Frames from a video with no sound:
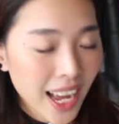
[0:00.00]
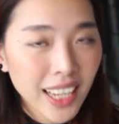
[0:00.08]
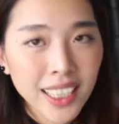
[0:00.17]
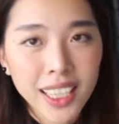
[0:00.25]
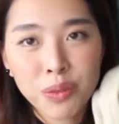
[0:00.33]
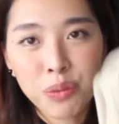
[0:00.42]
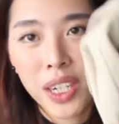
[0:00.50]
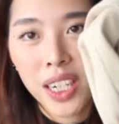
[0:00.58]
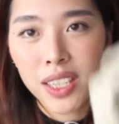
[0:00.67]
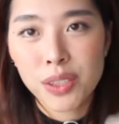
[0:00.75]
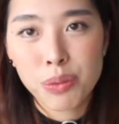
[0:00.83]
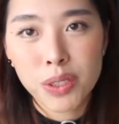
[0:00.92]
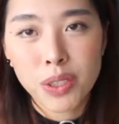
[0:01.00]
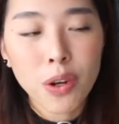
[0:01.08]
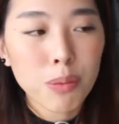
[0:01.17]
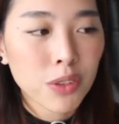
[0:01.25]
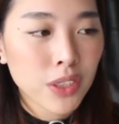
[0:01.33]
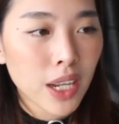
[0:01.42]
I can wear this with
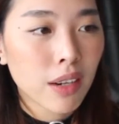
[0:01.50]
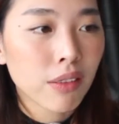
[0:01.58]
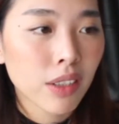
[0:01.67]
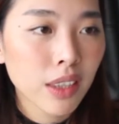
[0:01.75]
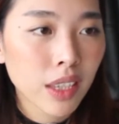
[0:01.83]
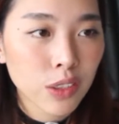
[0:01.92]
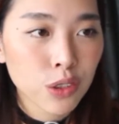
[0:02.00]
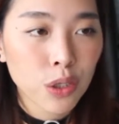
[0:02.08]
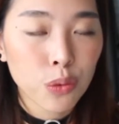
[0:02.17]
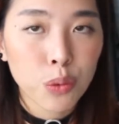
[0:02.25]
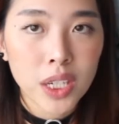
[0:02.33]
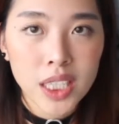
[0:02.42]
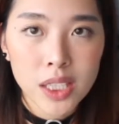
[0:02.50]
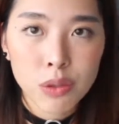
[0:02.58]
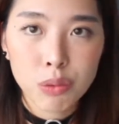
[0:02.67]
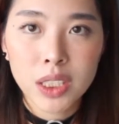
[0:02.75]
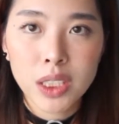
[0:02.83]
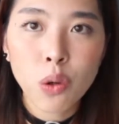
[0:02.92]
almost everything, so when it's
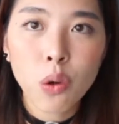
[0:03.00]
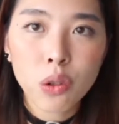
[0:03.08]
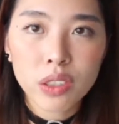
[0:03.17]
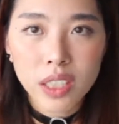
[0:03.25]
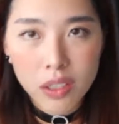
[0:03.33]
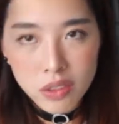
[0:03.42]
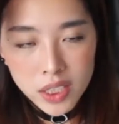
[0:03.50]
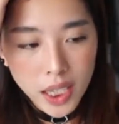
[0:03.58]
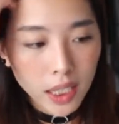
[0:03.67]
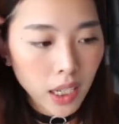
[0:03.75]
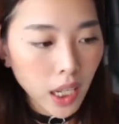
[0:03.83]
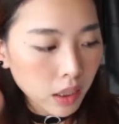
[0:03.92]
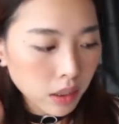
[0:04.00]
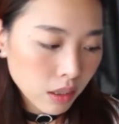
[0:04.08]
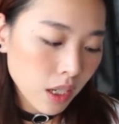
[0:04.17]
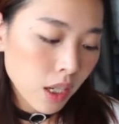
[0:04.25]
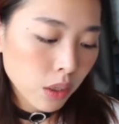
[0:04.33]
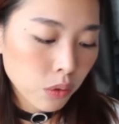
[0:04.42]
really cold outside, I
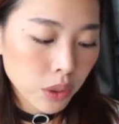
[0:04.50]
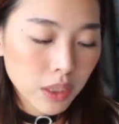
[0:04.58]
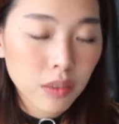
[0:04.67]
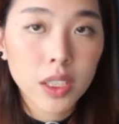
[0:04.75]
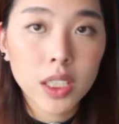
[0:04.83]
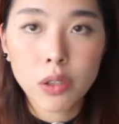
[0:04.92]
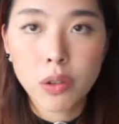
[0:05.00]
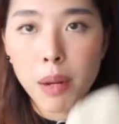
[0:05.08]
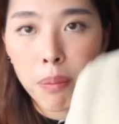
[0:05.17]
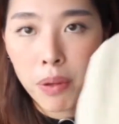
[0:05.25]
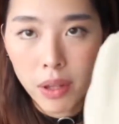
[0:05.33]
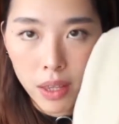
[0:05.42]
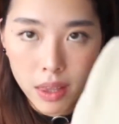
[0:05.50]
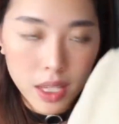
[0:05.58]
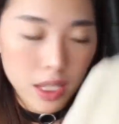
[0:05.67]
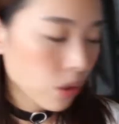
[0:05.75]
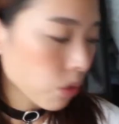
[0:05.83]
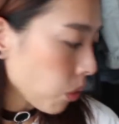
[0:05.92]
quickly grab
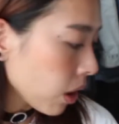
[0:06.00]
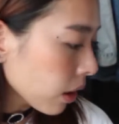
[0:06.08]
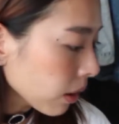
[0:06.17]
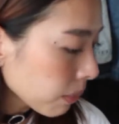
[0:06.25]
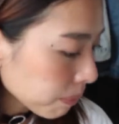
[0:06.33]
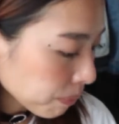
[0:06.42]
this one.